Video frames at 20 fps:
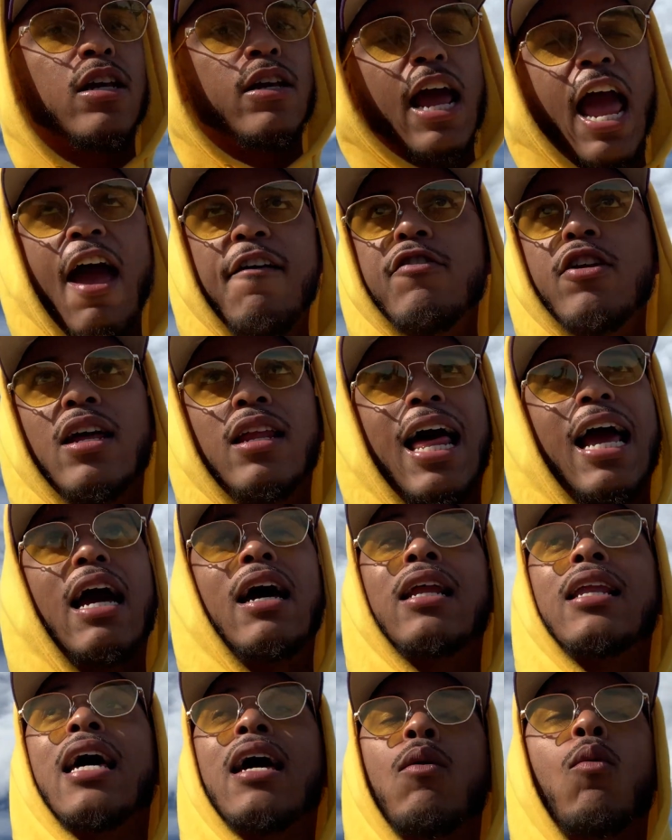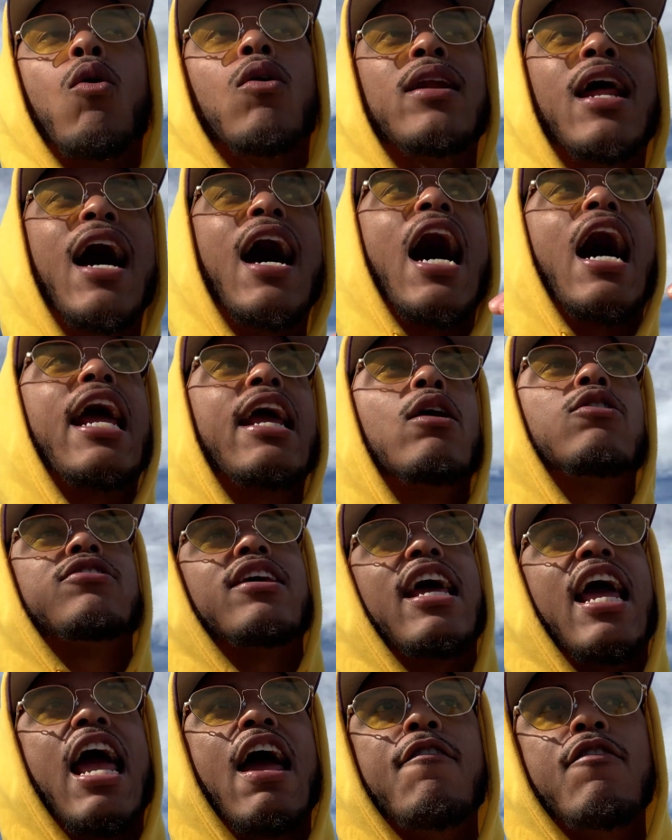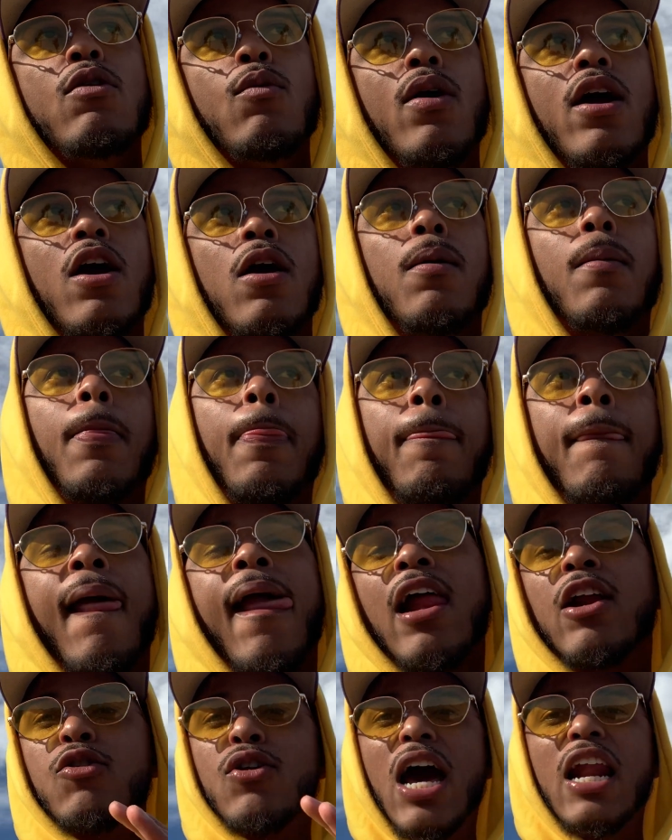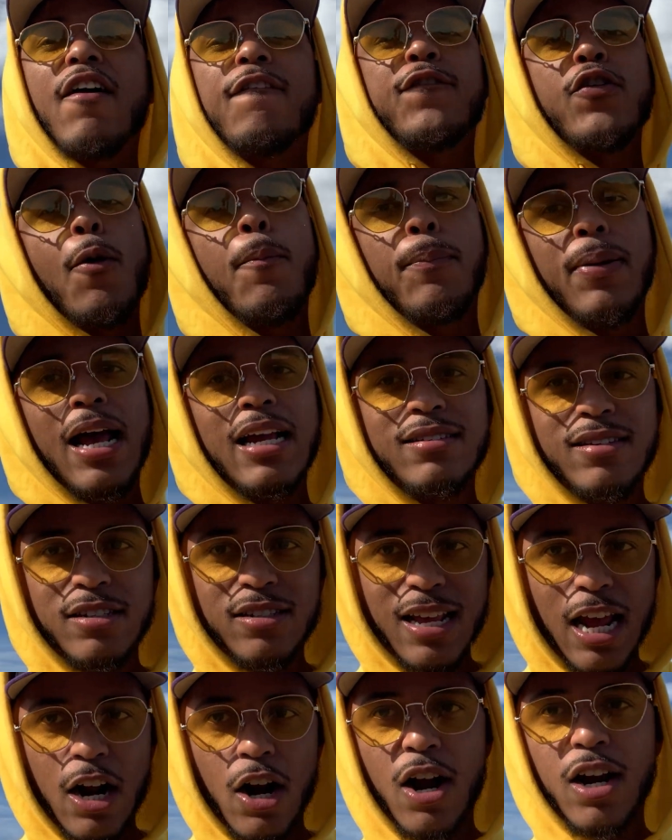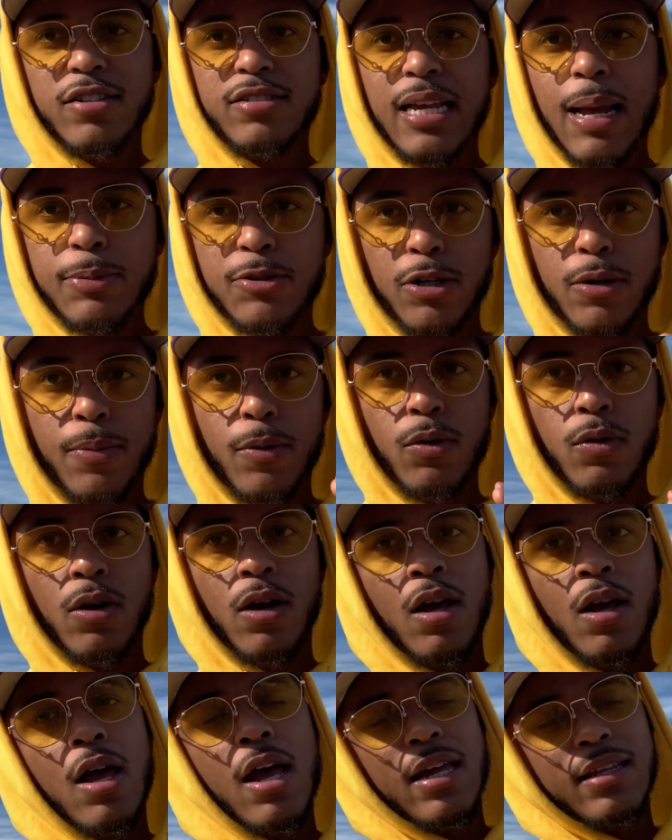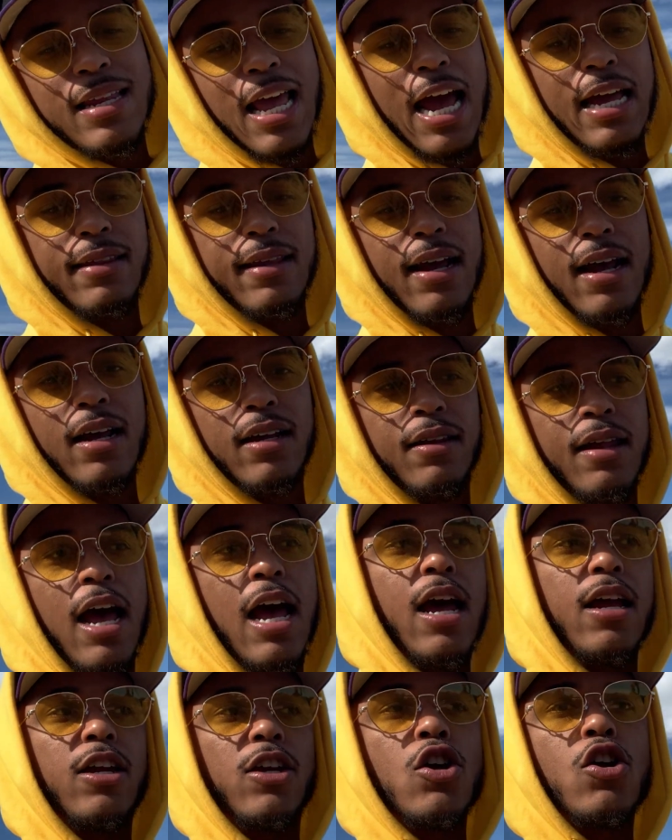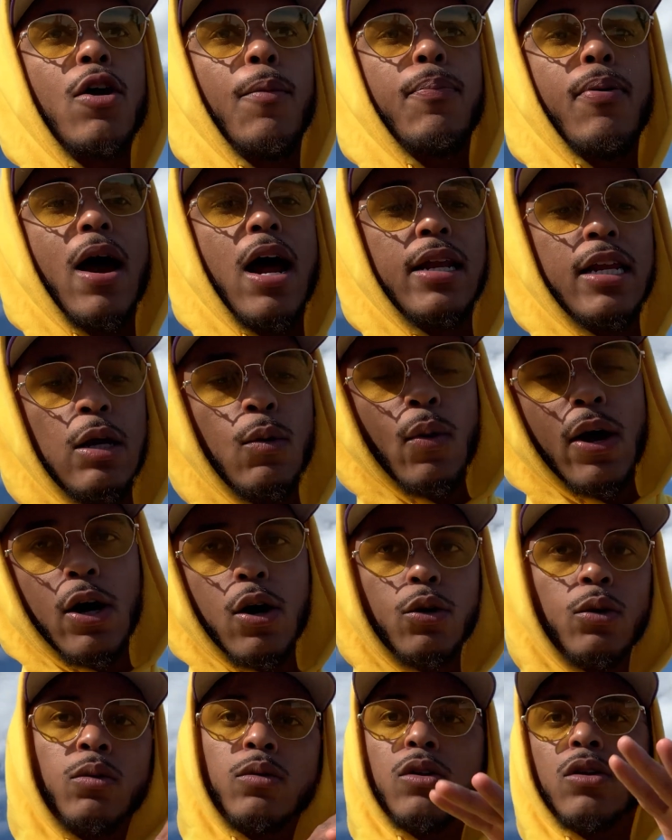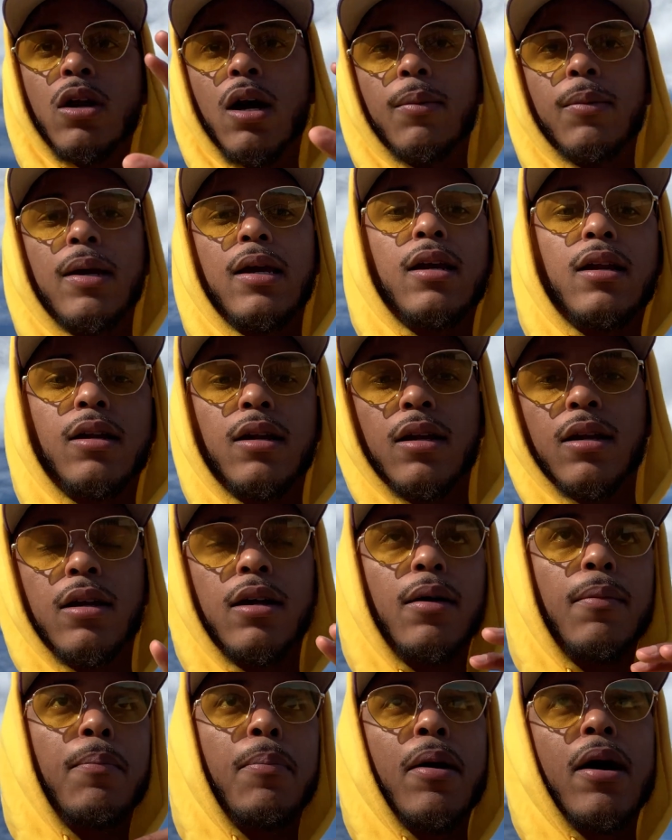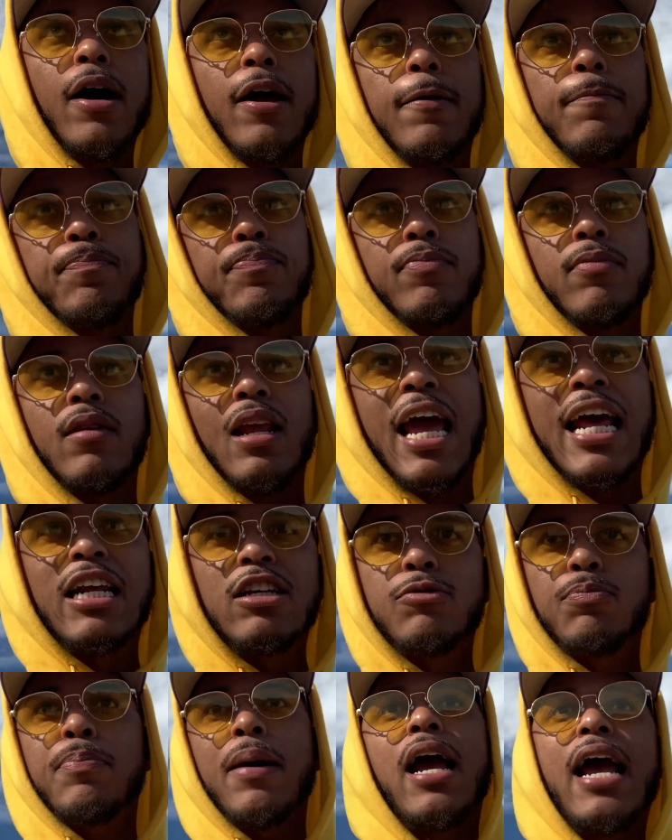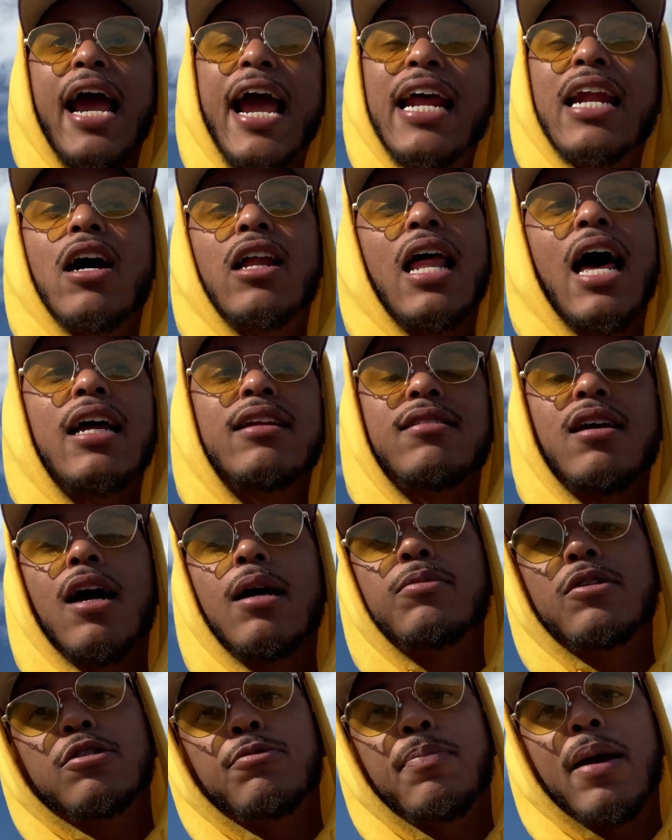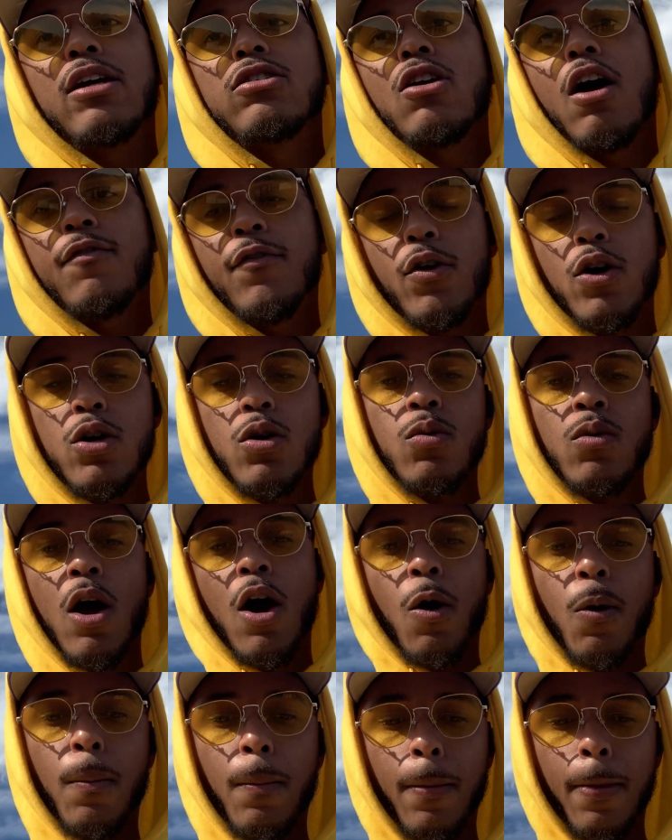I ain't gonna say everywhere. You got a few places that are exceptional that you could probably wiggle, you know what I mean? But and a lot of times it's based off of who you know.